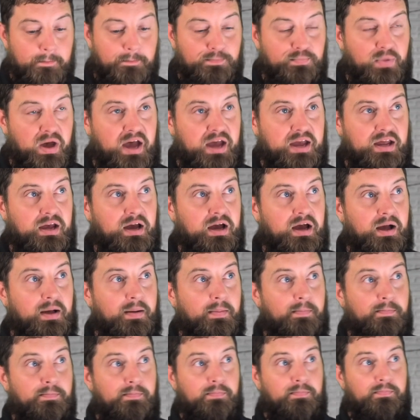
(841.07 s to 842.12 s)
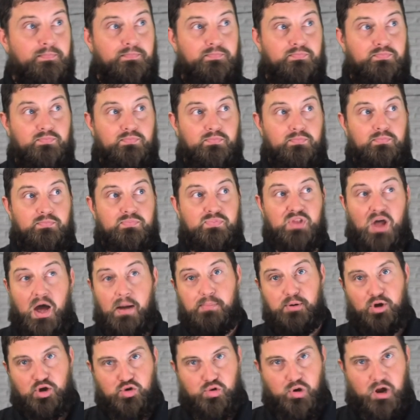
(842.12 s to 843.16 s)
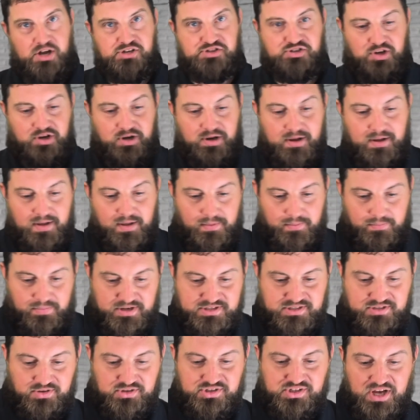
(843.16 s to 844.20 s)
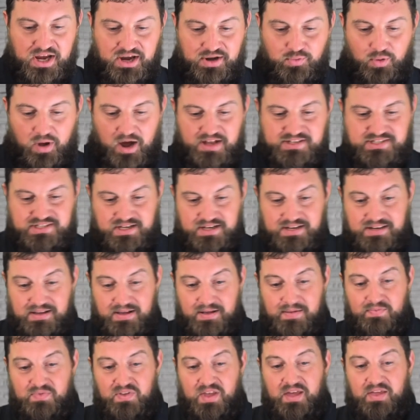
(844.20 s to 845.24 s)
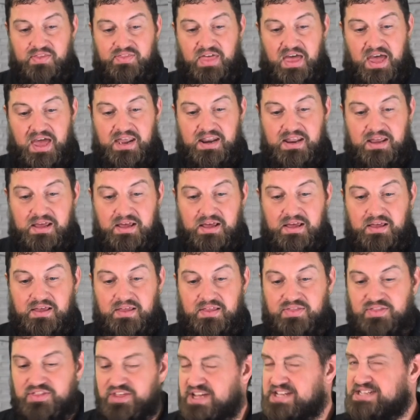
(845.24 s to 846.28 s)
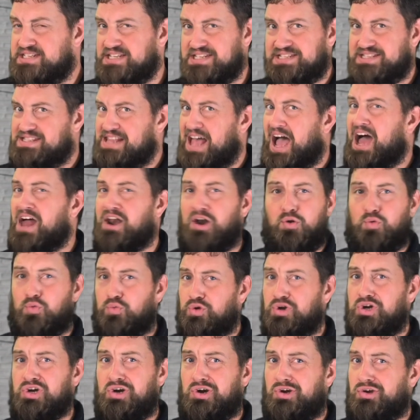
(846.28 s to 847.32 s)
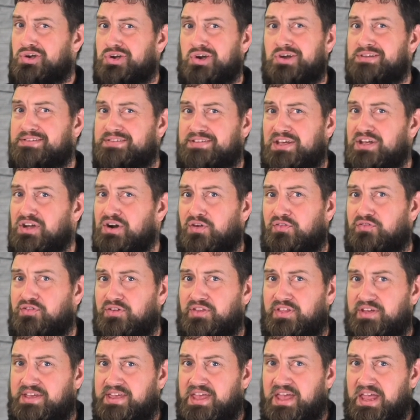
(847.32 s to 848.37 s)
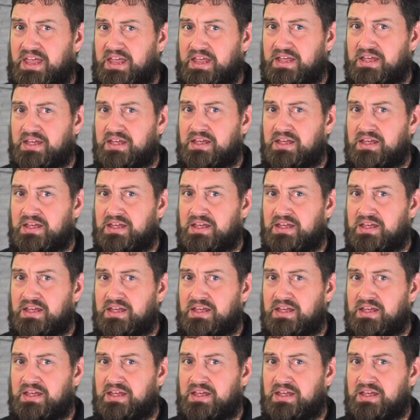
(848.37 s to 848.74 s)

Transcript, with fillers: my uh, number cruncher, Mr. Shane Watson, that this is not a real good deal for the king.